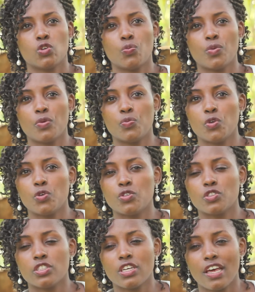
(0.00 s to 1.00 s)
maybe you'll
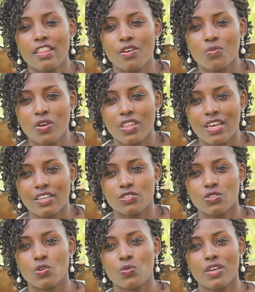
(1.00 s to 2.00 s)
share them with us
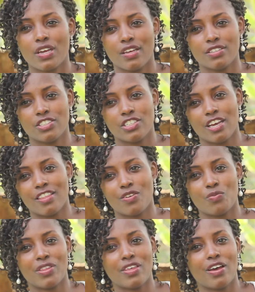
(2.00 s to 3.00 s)
so we can share them
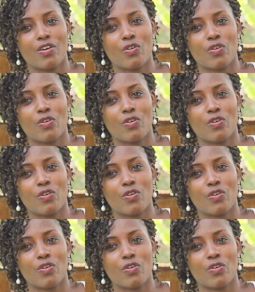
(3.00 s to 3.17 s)
with our